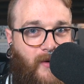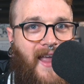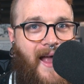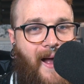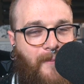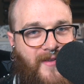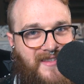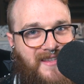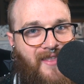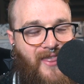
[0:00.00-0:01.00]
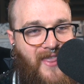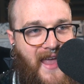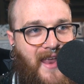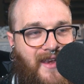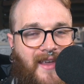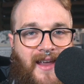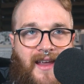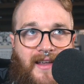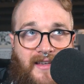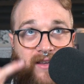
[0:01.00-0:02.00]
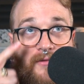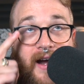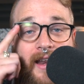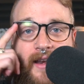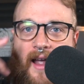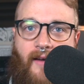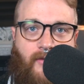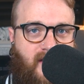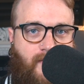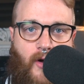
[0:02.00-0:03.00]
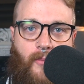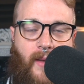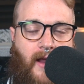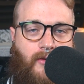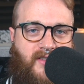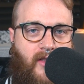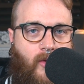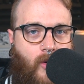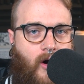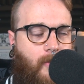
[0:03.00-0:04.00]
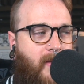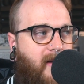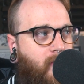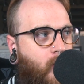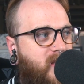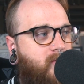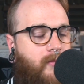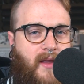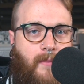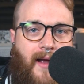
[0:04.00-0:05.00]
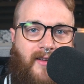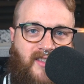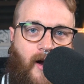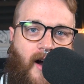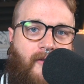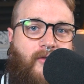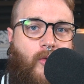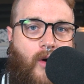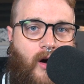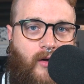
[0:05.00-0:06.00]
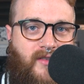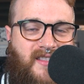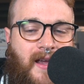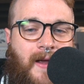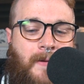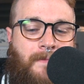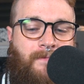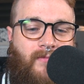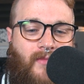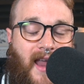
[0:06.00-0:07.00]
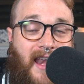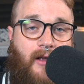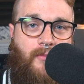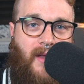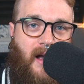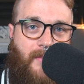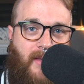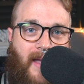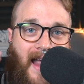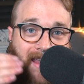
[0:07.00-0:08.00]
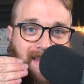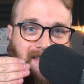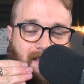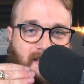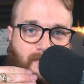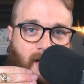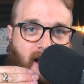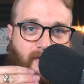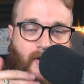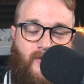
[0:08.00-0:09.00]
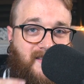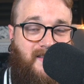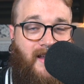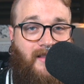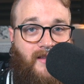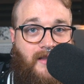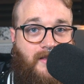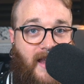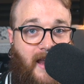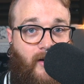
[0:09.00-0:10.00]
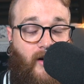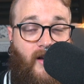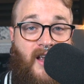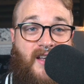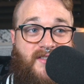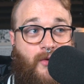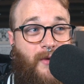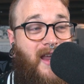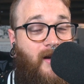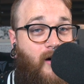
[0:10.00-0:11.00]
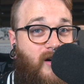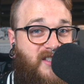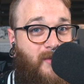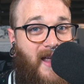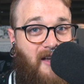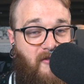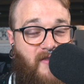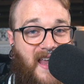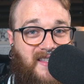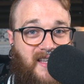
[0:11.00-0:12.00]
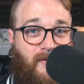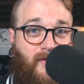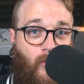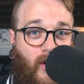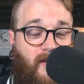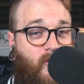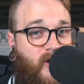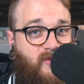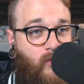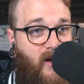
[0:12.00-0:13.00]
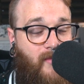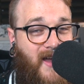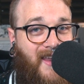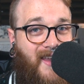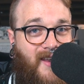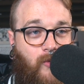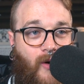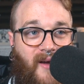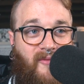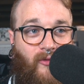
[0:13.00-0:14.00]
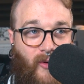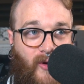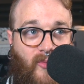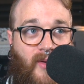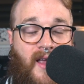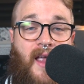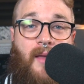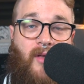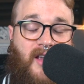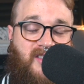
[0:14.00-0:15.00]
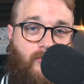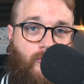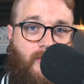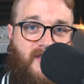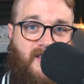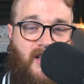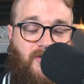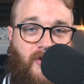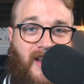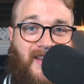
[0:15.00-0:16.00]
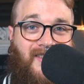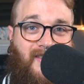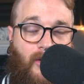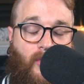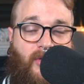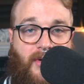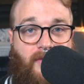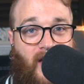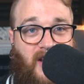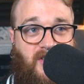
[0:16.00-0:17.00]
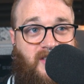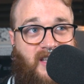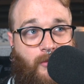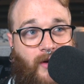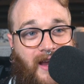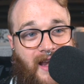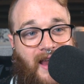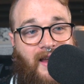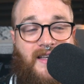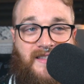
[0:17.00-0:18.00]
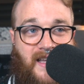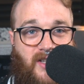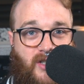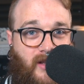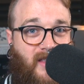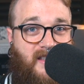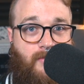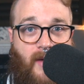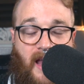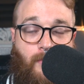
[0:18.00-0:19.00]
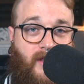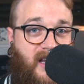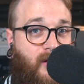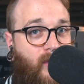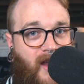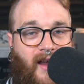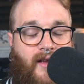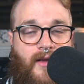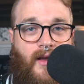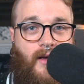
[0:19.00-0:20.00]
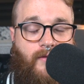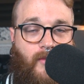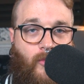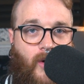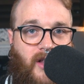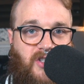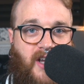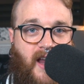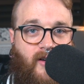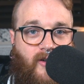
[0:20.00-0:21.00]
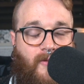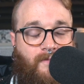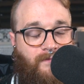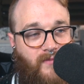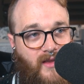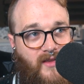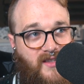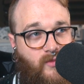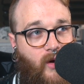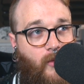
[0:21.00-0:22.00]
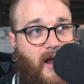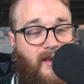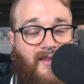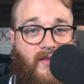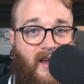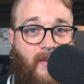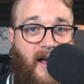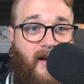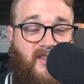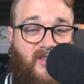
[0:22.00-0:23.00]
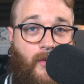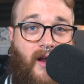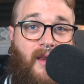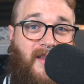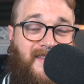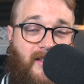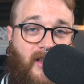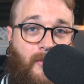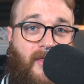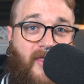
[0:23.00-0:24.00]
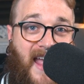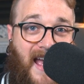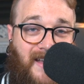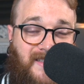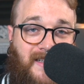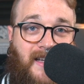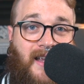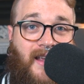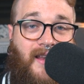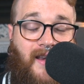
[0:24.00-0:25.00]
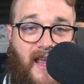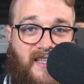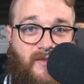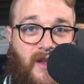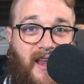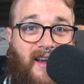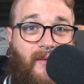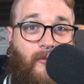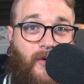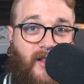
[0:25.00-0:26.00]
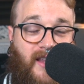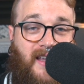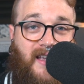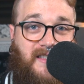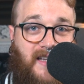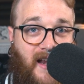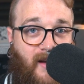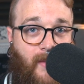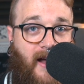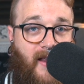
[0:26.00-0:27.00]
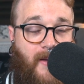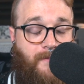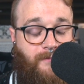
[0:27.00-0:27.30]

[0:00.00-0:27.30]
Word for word: what happens then is if I didn't have these foam panels on the wall, my voice would be bouncing off the walls and it would be coming back into this microphone slightly later. So we can also have phasing from one voice, one mic in one room because the room is not treated to deal with the reflections, and we're getting essentially this mic bleed thing from one channel. That's one way to think about it. So we're going to be dealing with that next week, and I'm really excited about it.